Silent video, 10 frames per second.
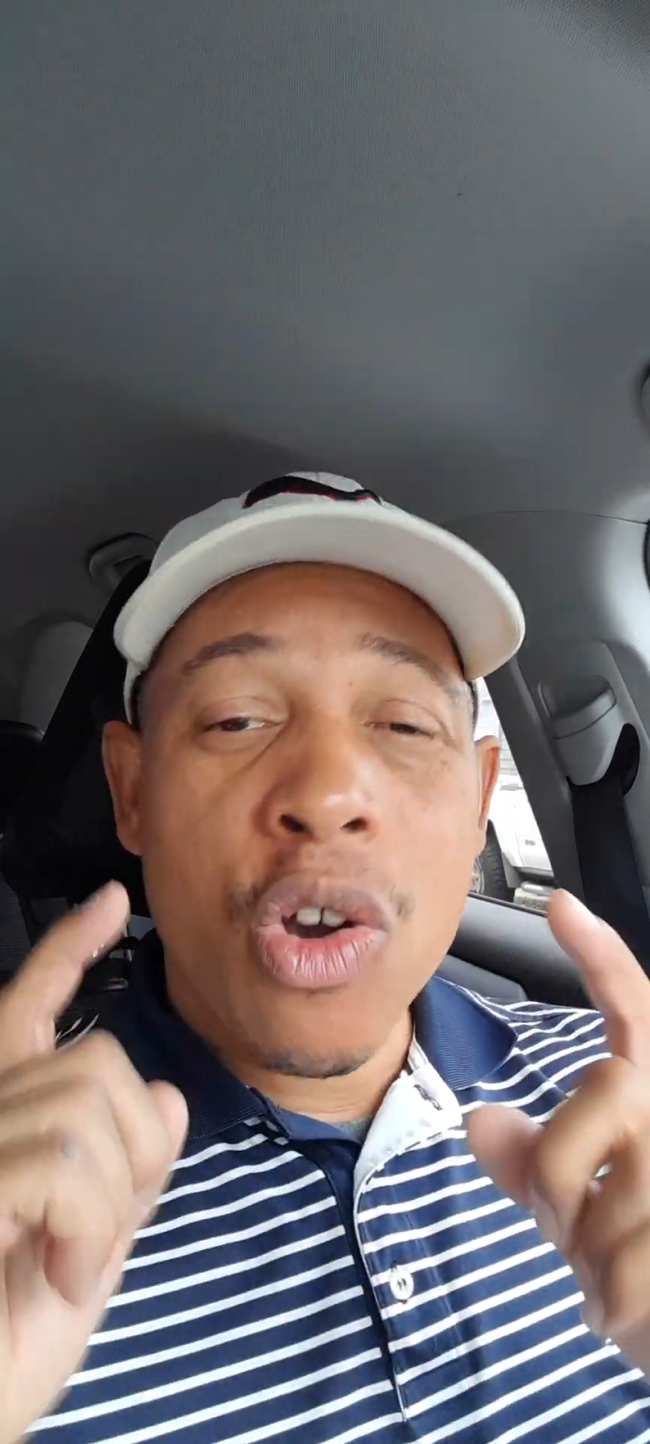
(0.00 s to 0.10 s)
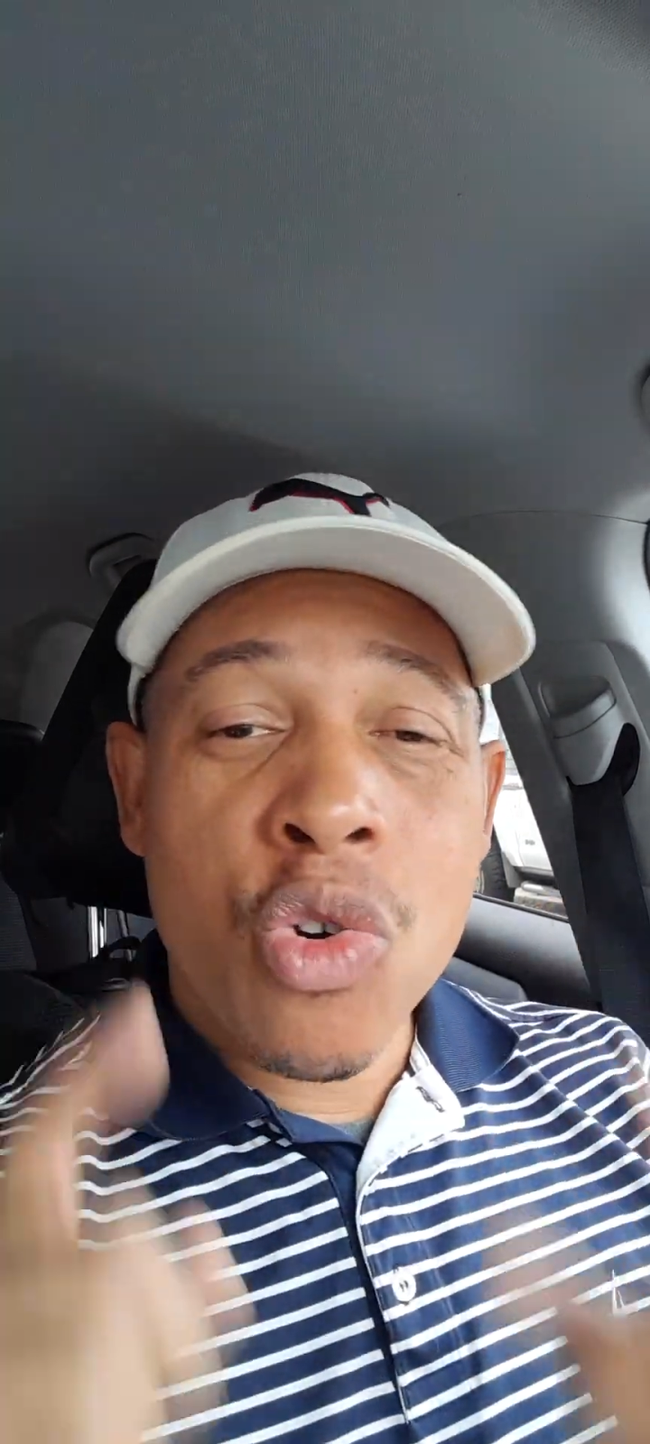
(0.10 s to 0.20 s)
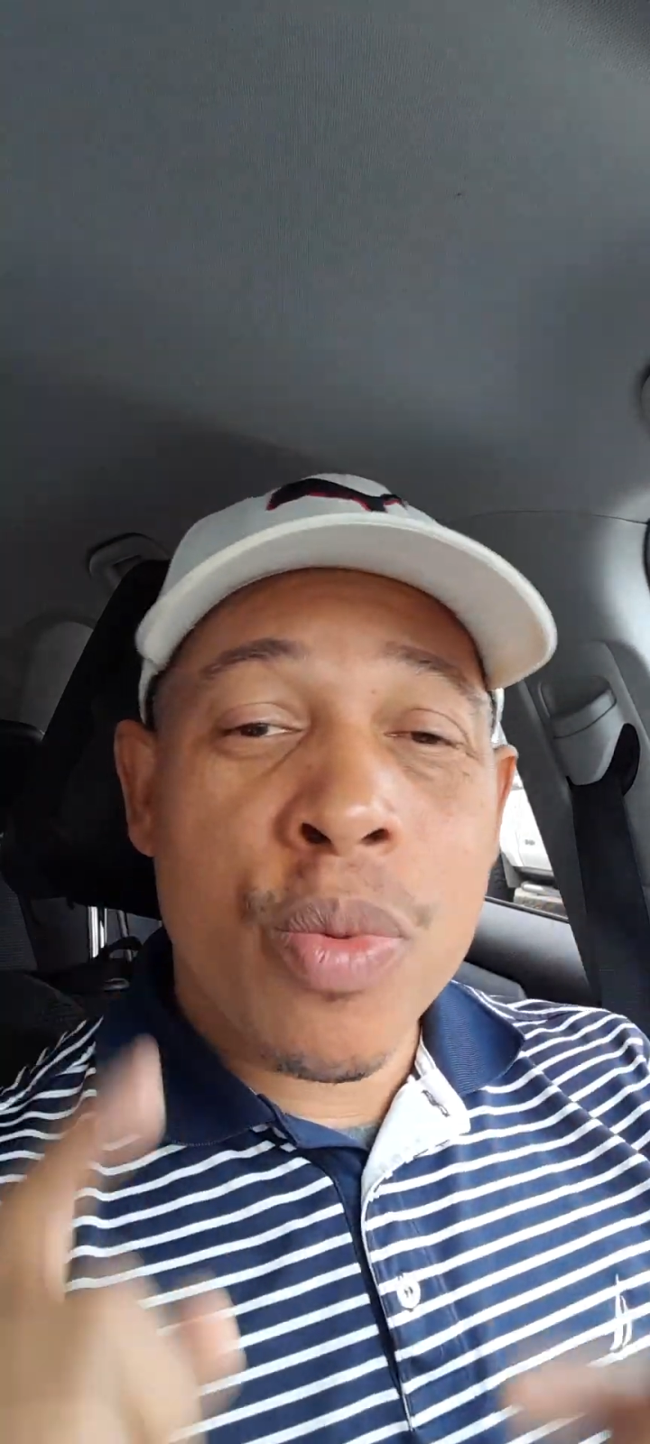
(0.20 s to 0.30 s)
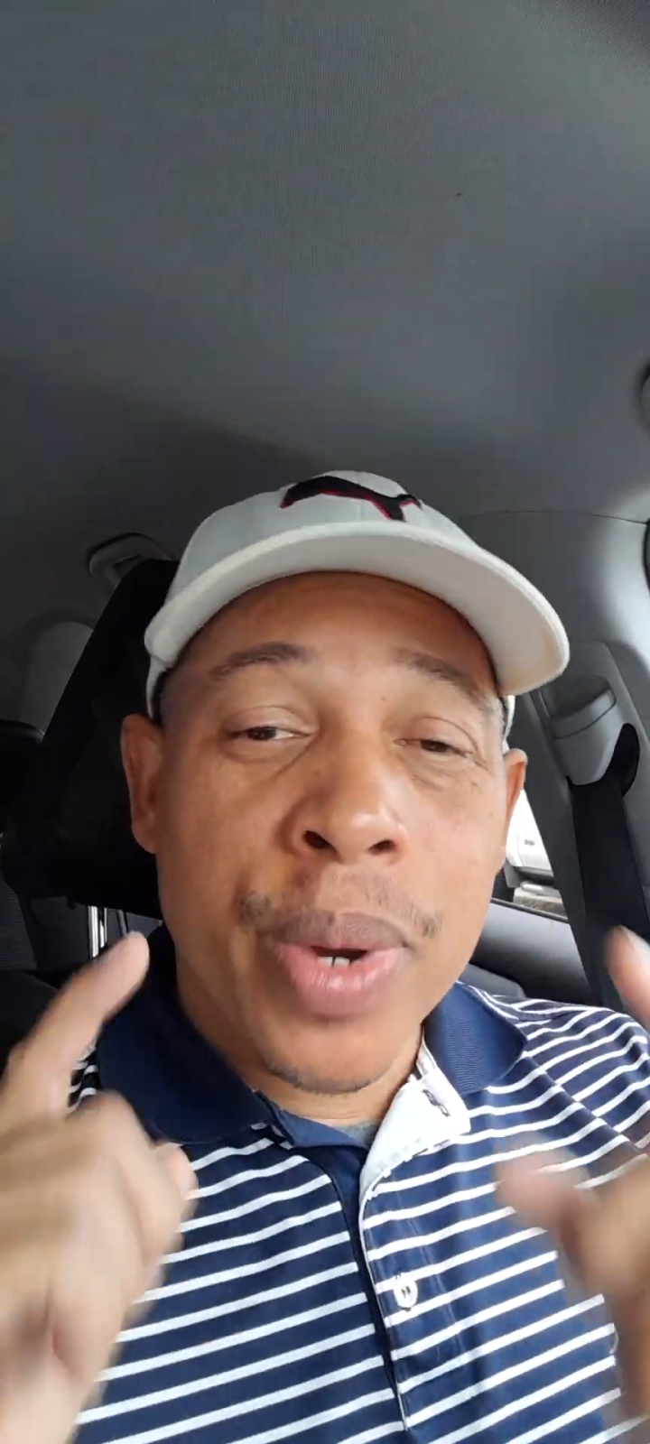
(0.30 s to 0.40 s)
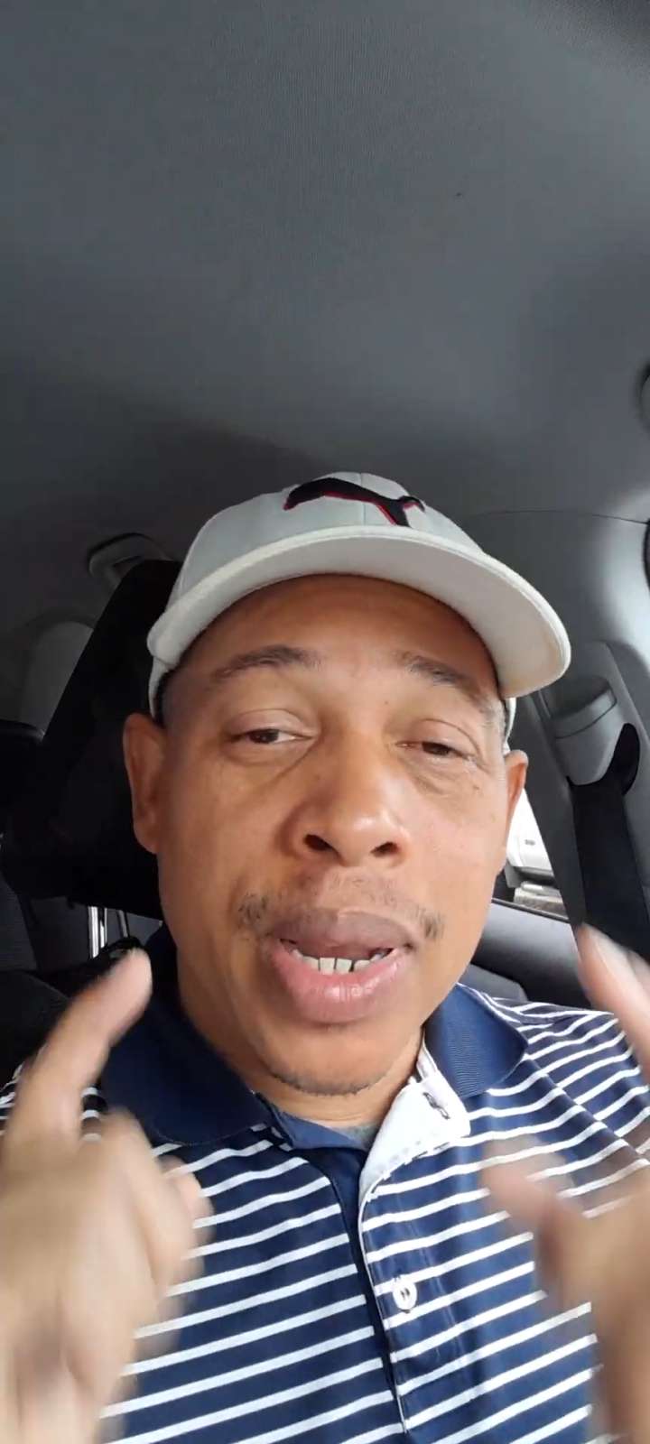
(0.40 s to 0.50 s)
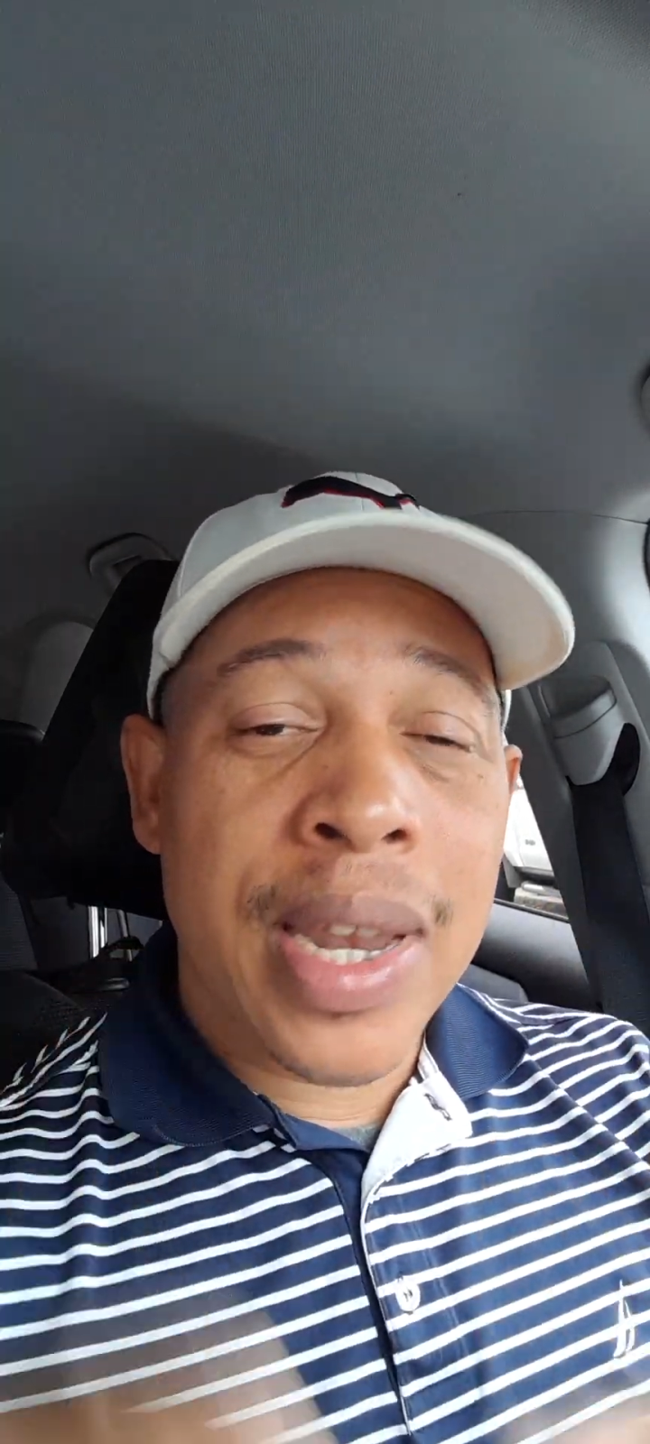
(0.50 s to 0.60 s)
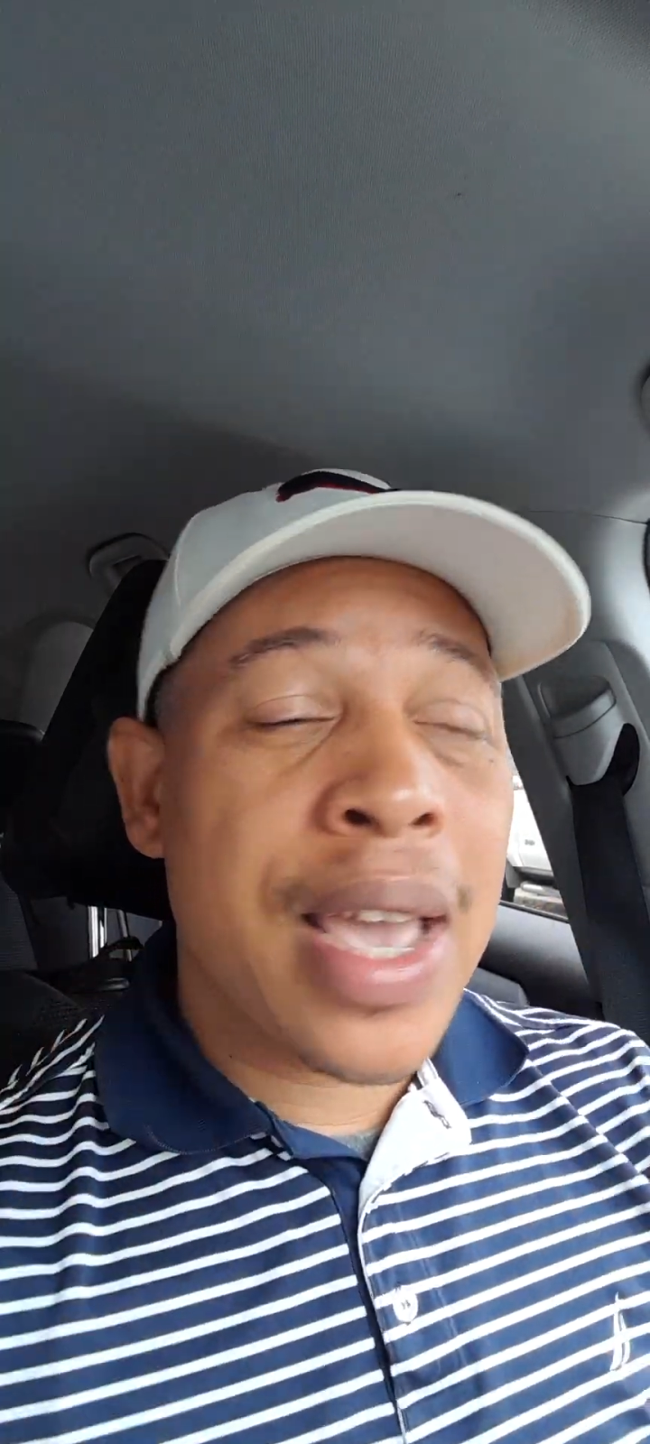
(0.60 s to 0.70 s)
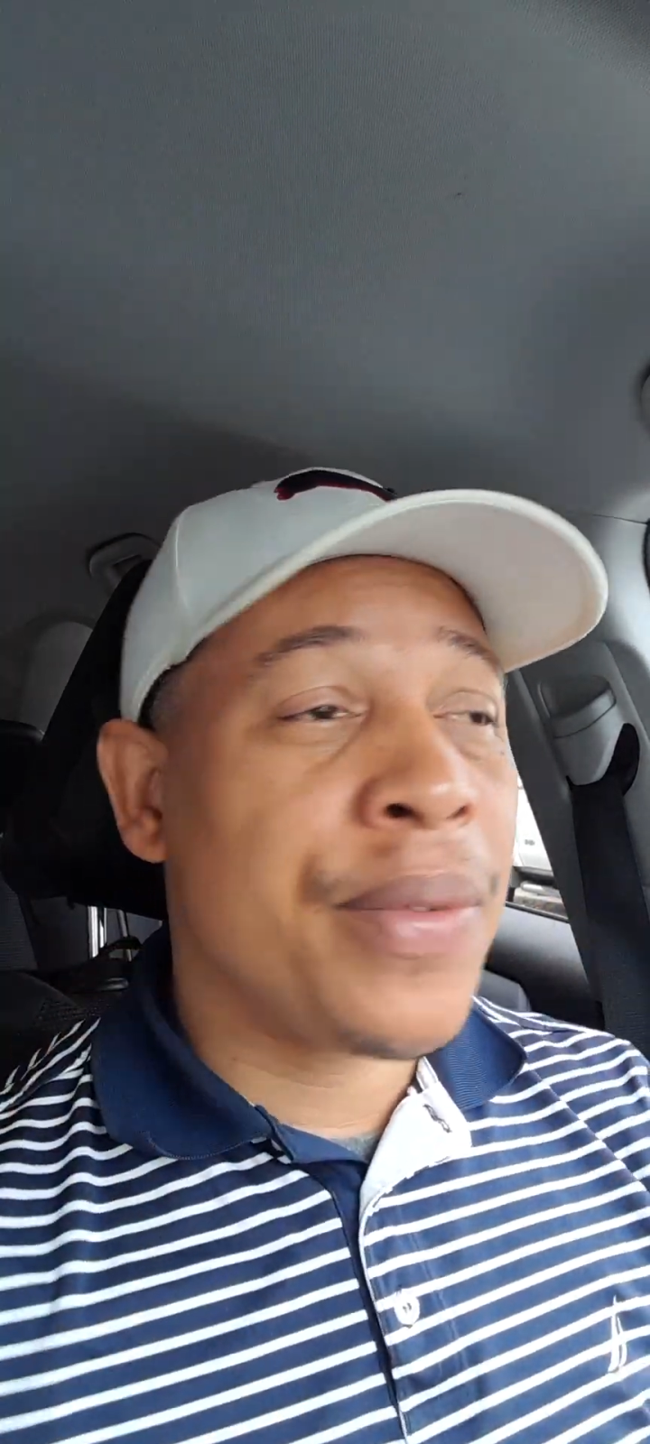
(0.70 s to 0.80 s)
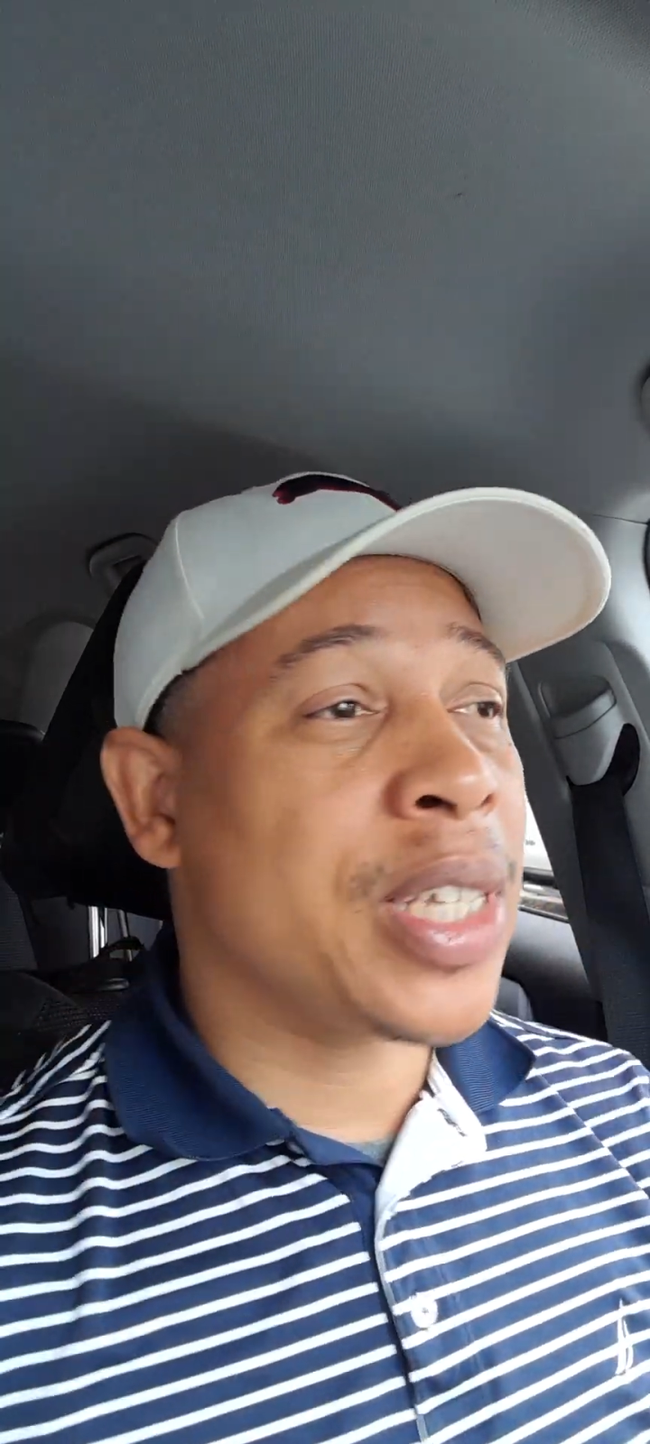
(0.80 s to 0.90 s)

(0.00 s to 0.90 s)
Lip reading: Uber and Lyft.